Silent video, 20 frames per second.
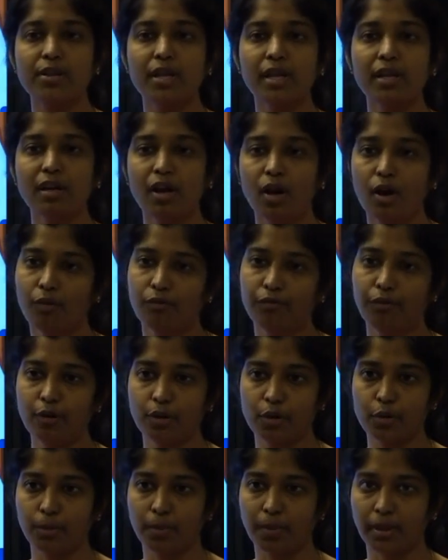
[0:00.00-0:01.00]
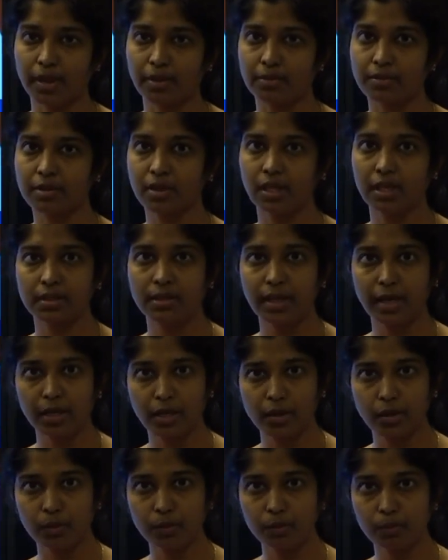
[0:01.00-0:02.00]
and full duplex.
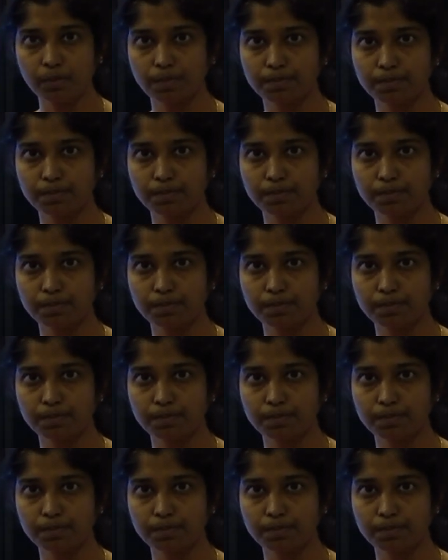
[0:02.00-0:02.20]
Thank you.